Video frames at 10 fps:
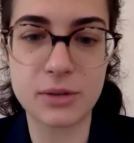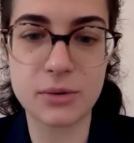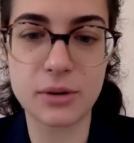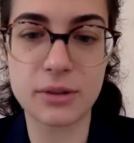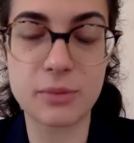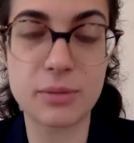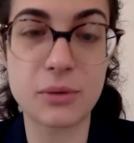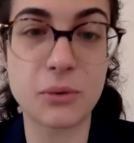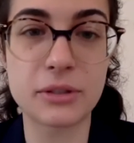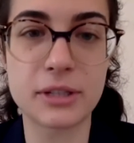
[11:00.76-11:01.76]
who are a little bit
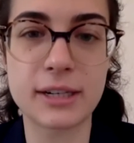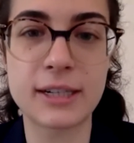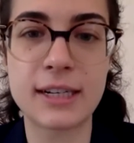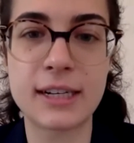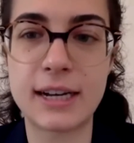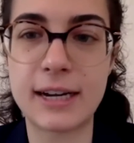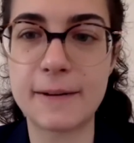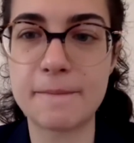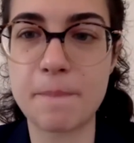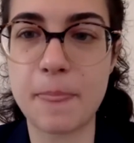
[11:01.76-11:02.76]
older.
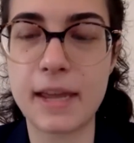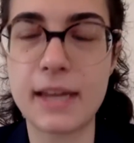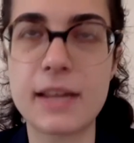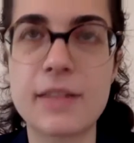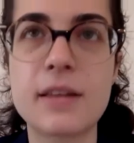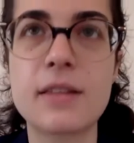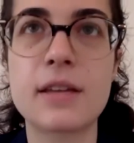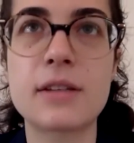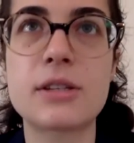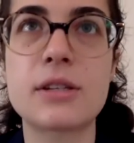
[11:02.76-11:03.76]
And I think
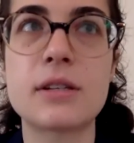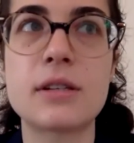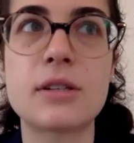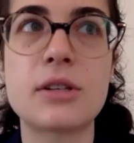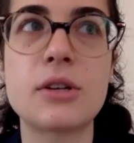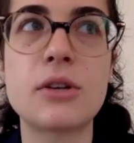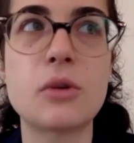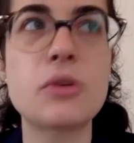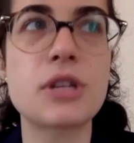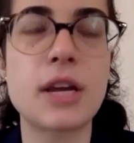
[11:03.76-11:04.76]
that to
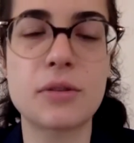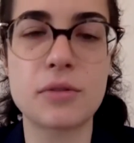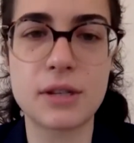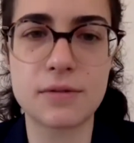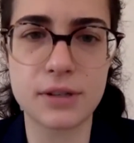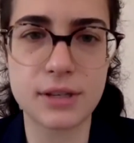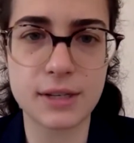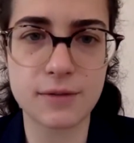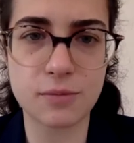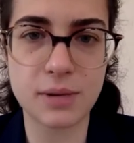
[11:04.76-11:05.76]
negotiate those
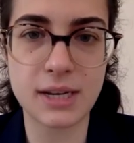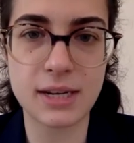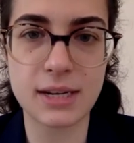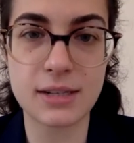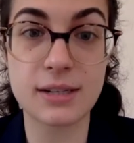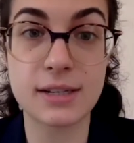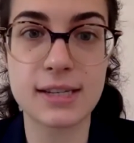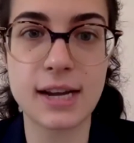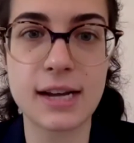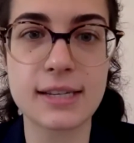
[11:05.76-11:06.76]
differences of opinion and to
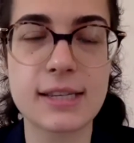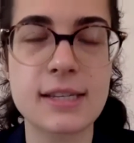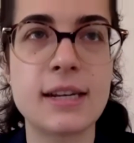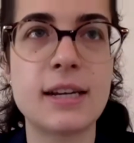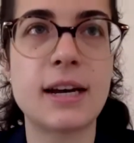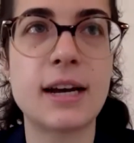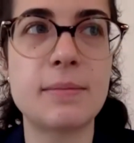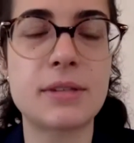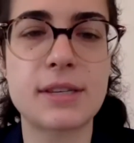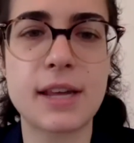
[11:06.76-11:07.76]
discuss,
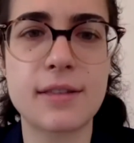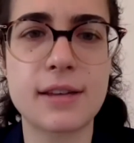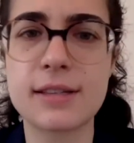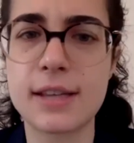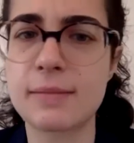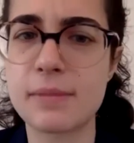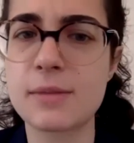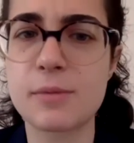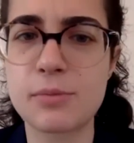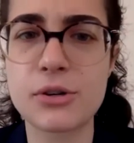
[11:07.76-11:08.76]
to say things like
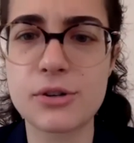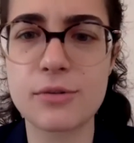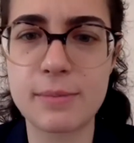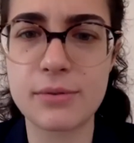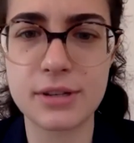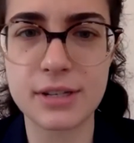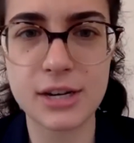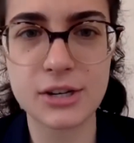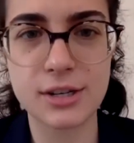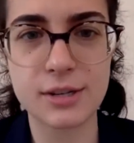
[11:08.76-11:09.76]
mixed proportional
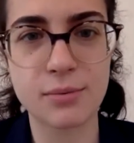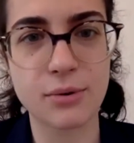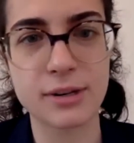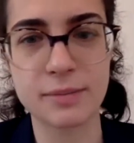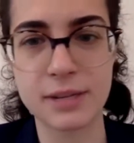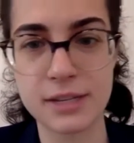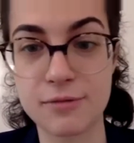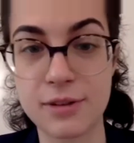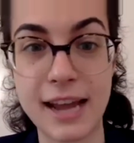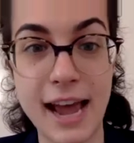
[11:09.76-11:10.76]
representation is important because
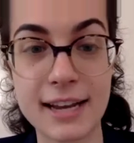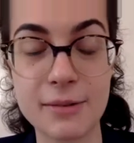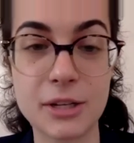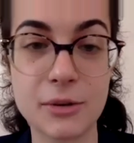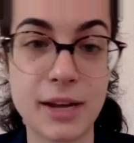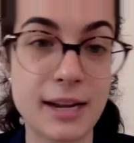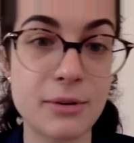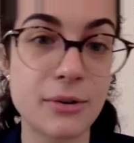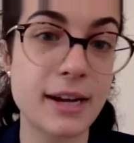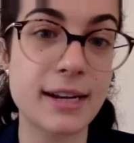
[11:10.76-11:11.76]
if we had it when you had
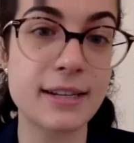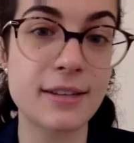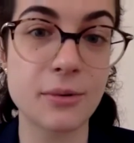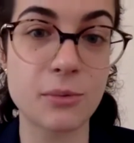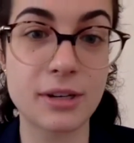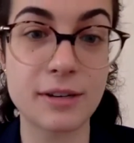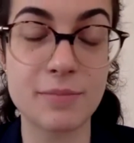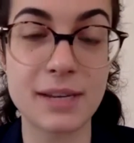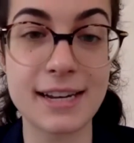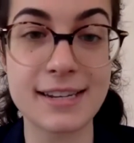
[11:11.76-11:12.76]
emigrated, there wouldn't have
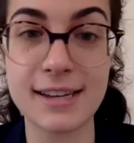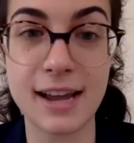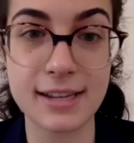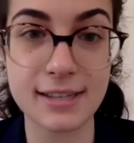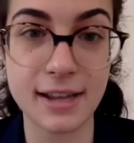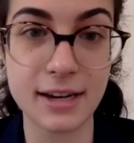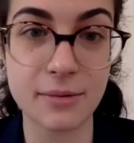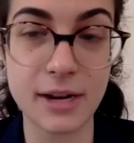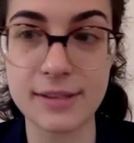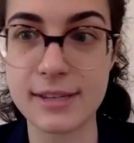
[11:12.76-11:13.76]
been any signs lying
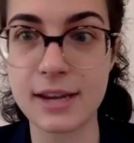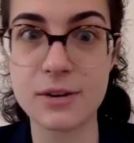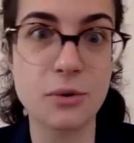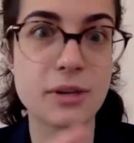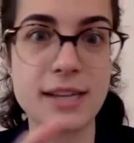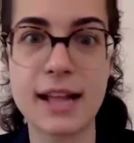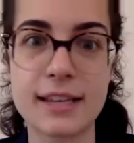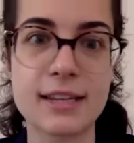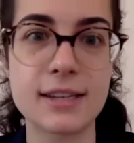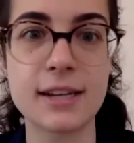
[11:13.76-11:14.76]
around saying no
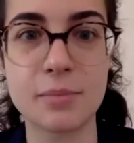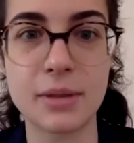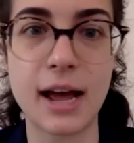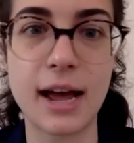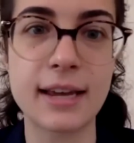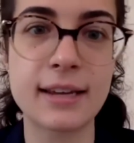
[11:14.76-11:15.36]
Italians need apply.